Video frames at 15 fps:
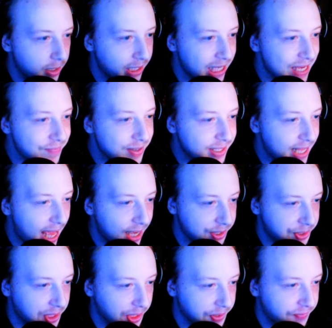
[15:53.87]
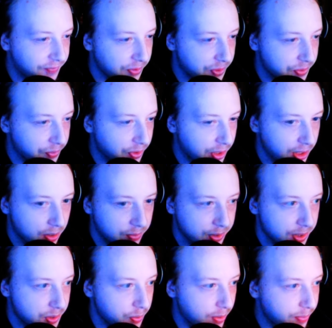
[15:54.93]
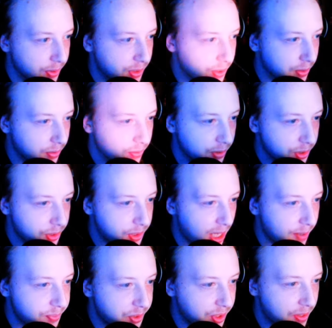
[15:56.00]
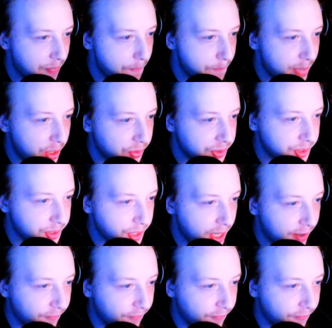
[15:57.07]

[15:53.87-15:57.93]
Like even Tac Stance feels really good with this weapon too. It just absolutely melts